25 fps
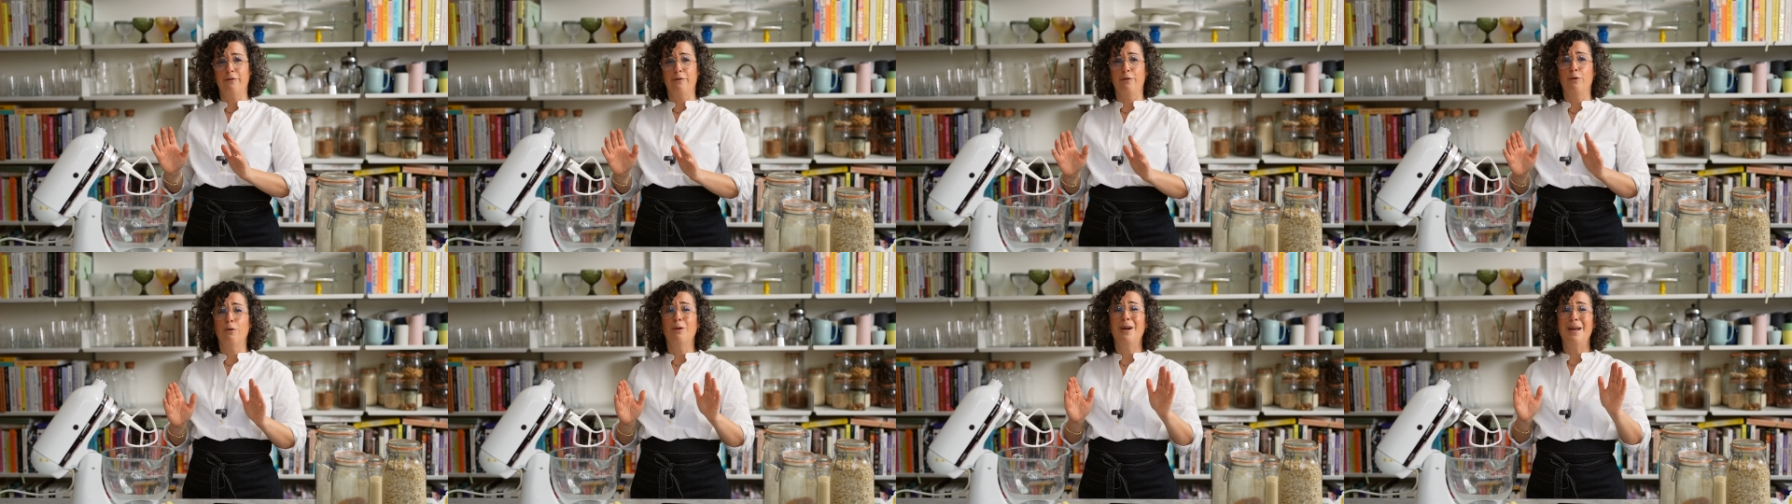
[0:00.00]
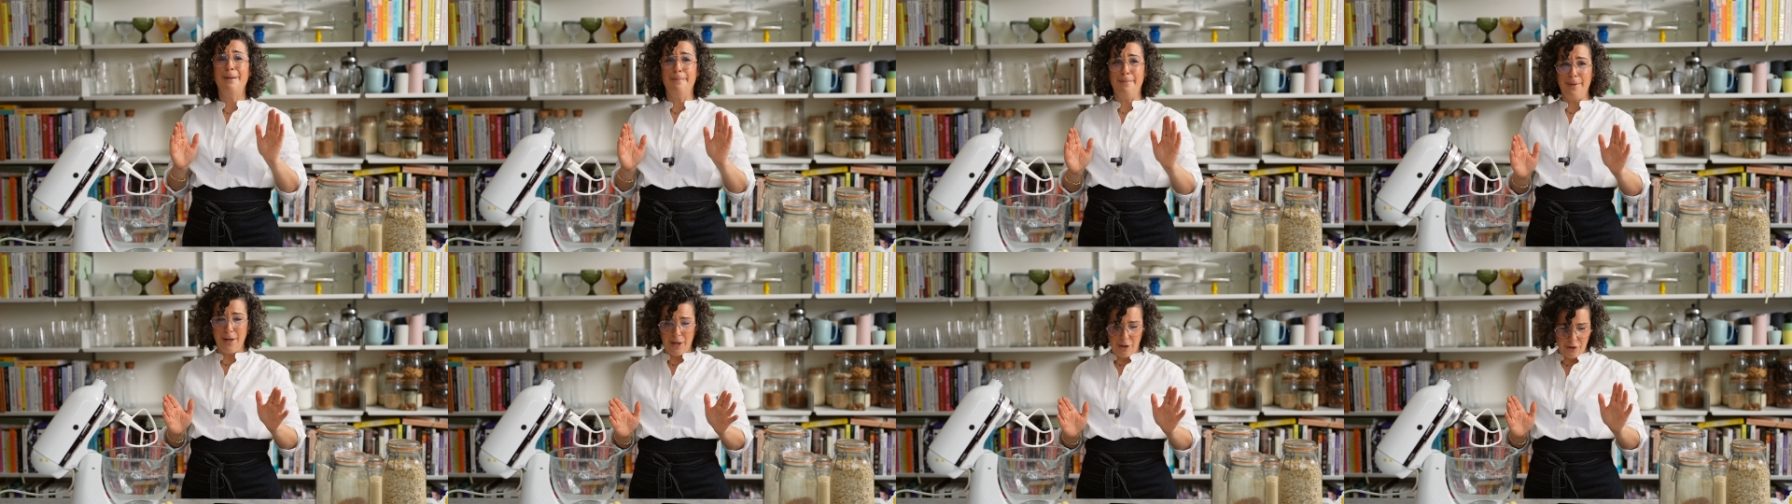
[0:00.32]
for
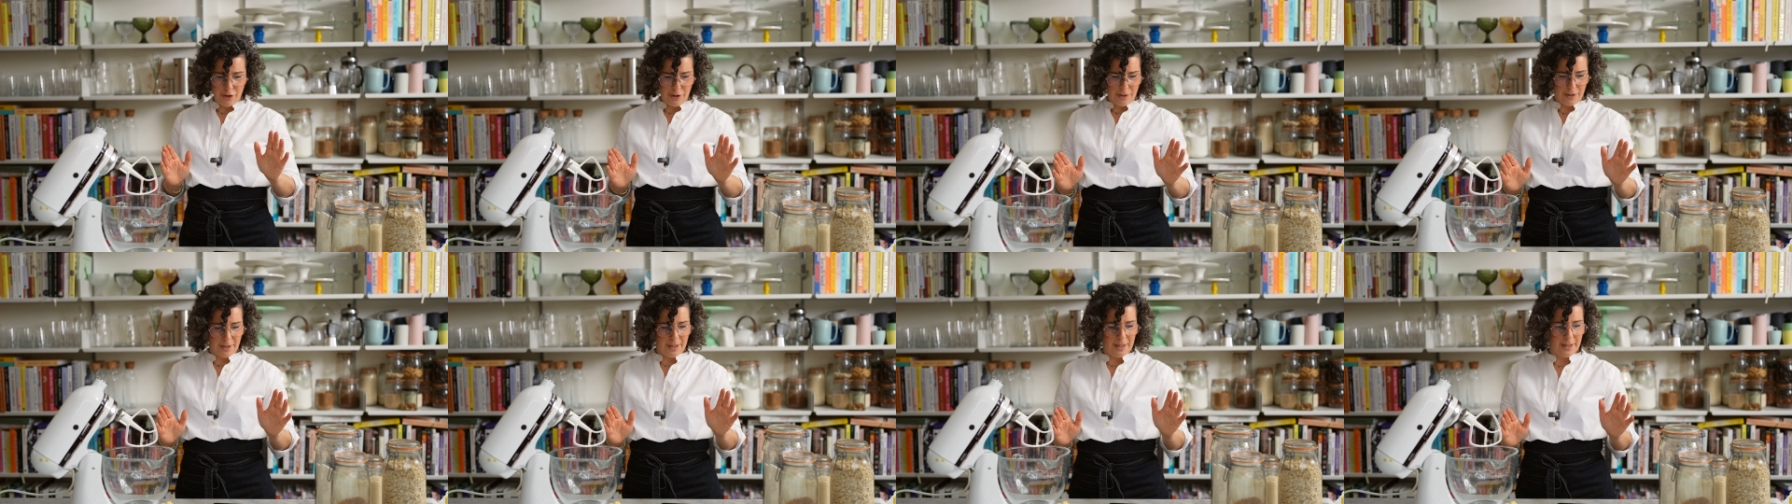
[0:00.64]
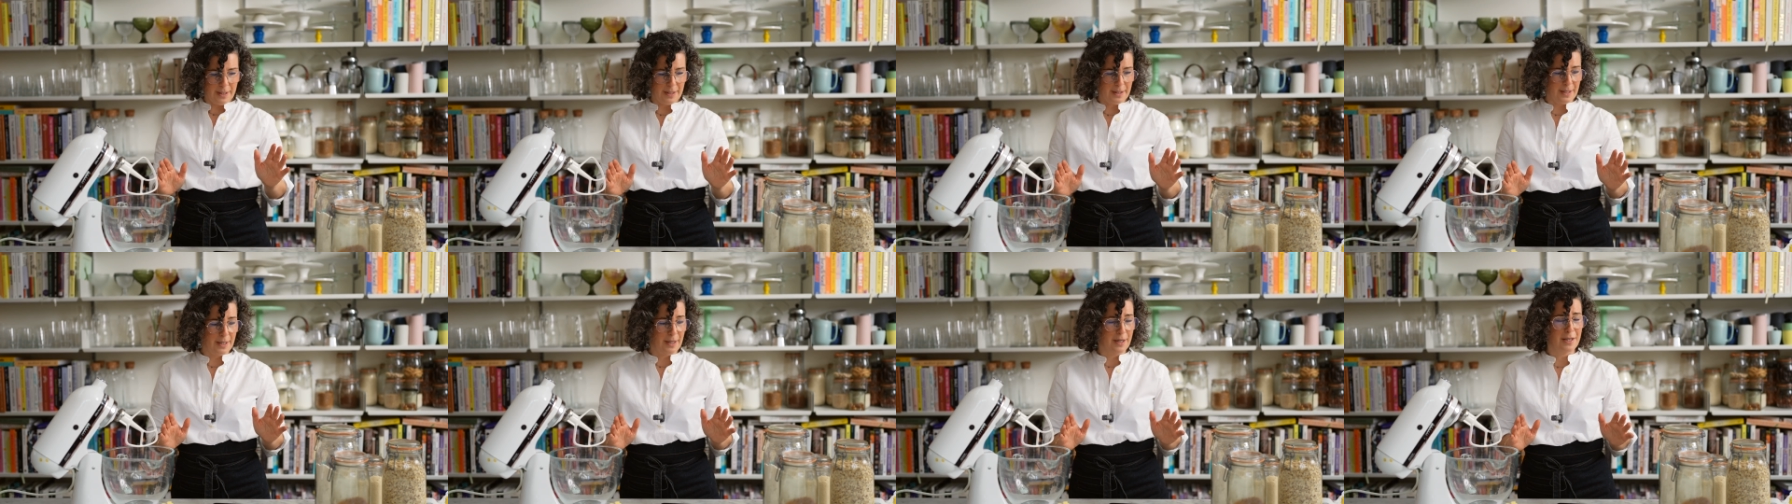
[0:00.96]
emergency
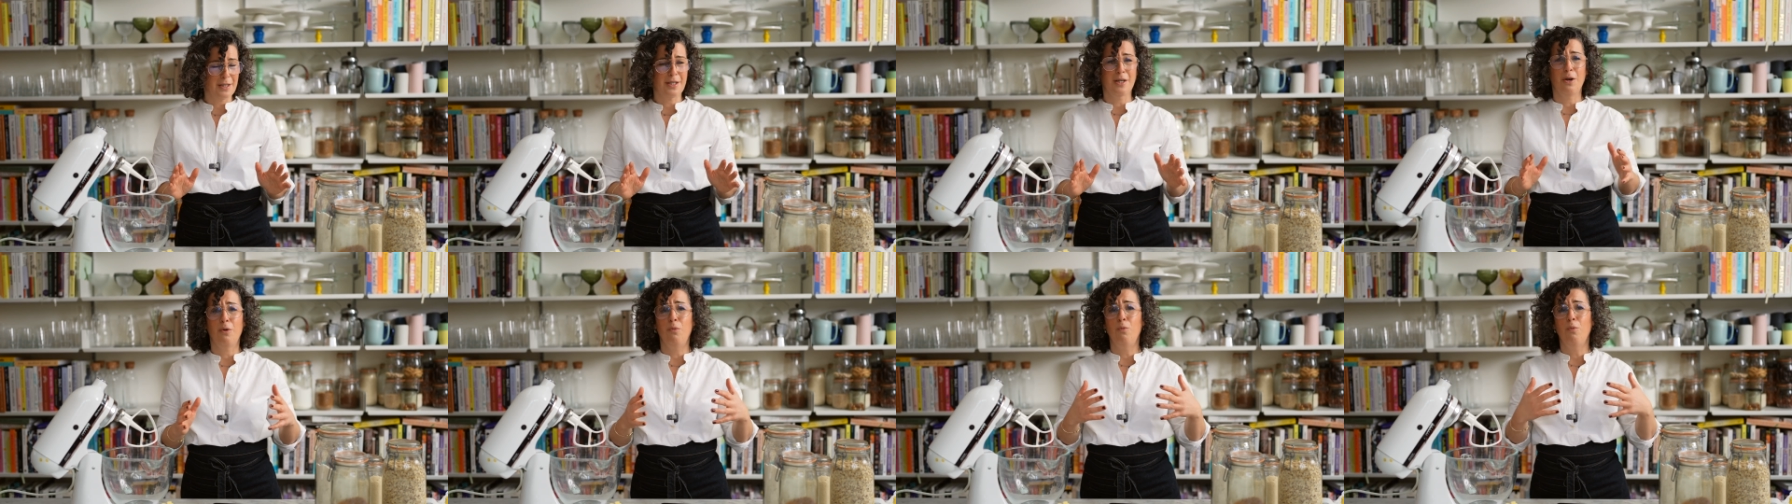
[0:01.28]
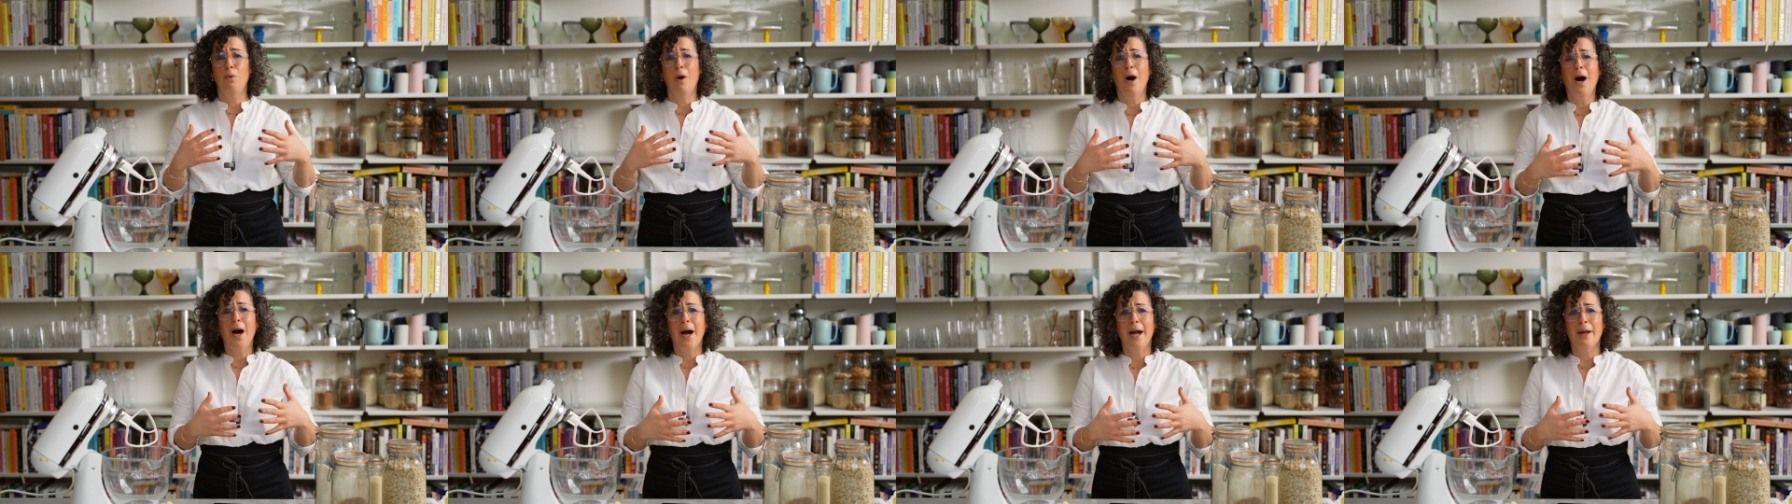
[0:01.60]
dessert. So
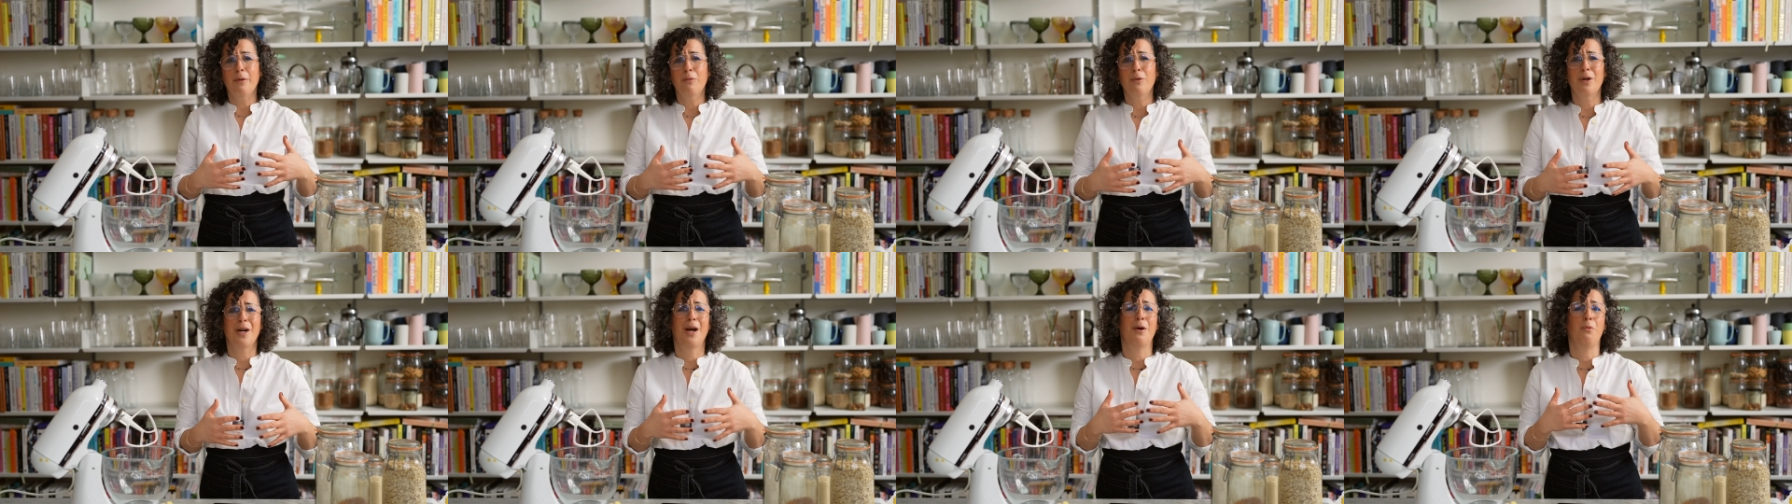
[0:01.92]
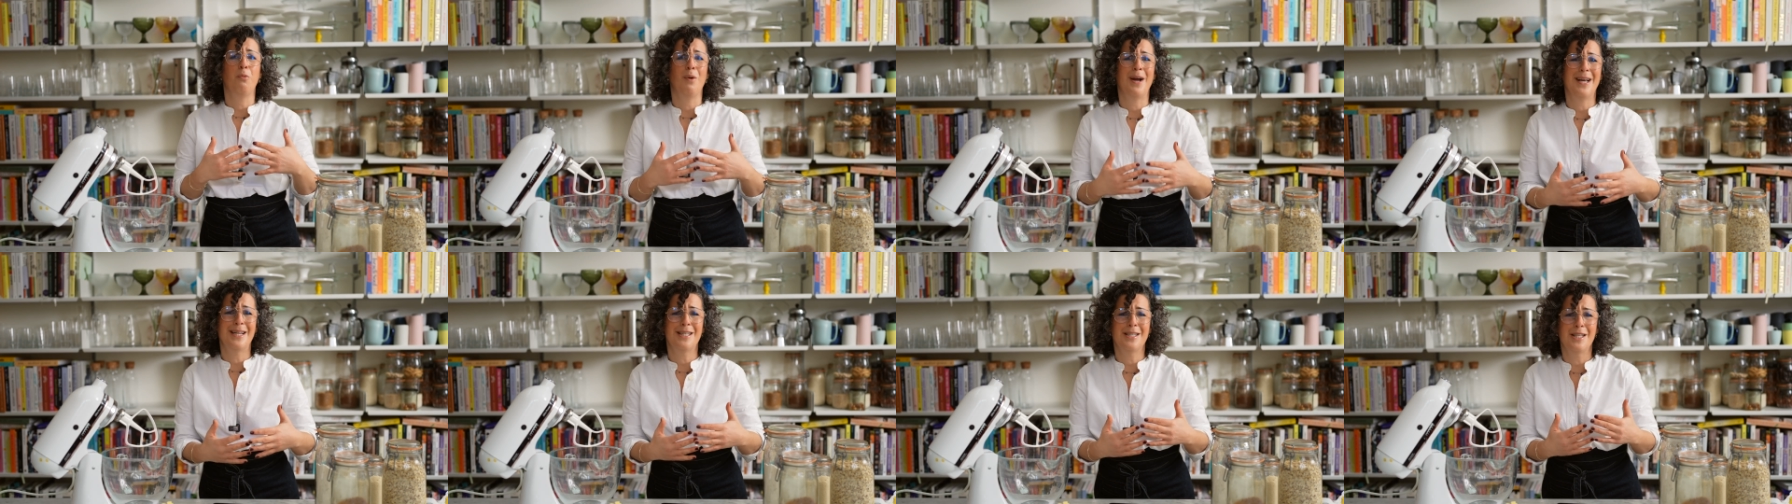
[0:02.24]
why would I
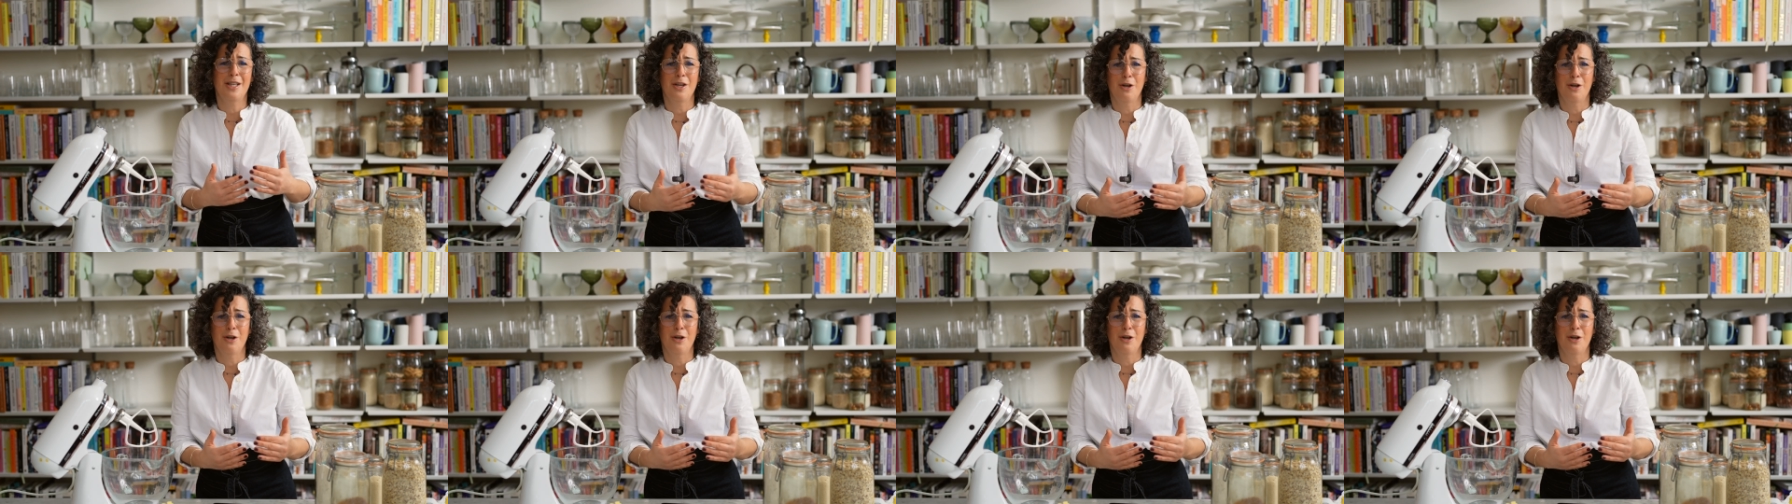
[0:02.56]
waste